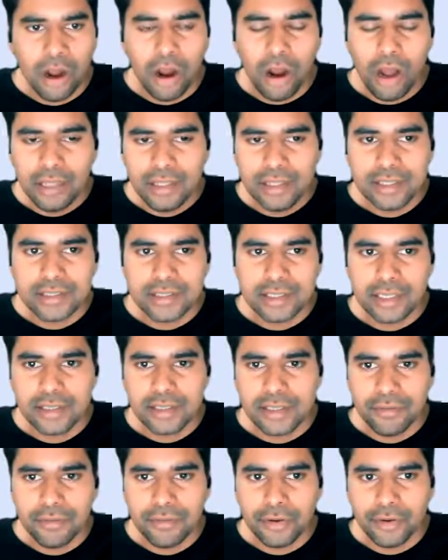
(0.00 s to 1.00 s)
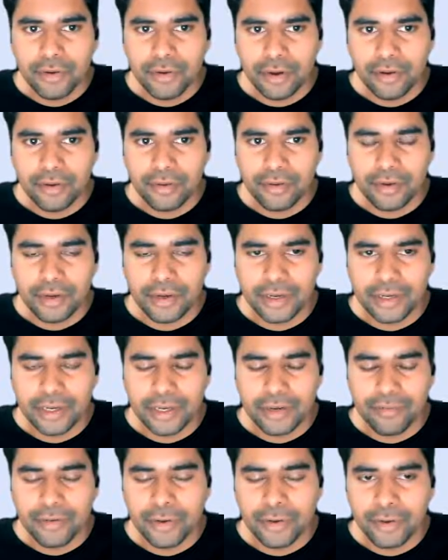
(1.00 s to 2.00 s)
All these things, if
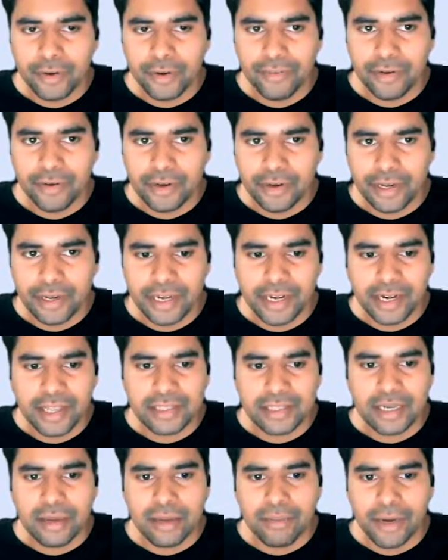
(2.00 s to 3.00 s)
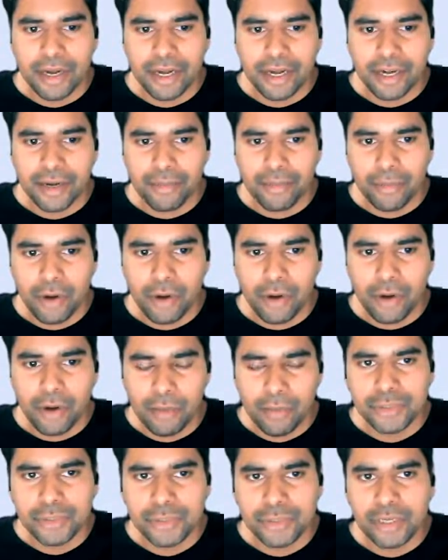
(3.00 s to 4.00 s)
you treat it as like metadata
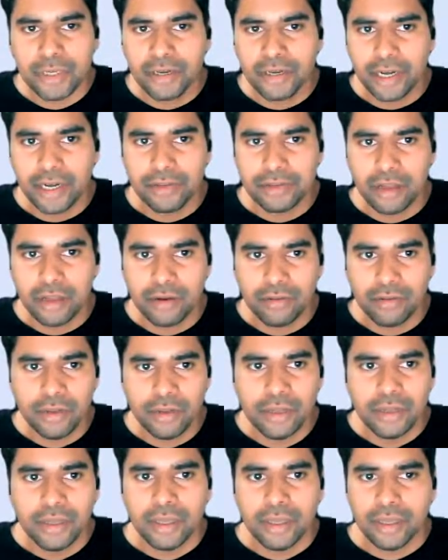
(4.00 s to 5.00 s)
problems, you can try to solve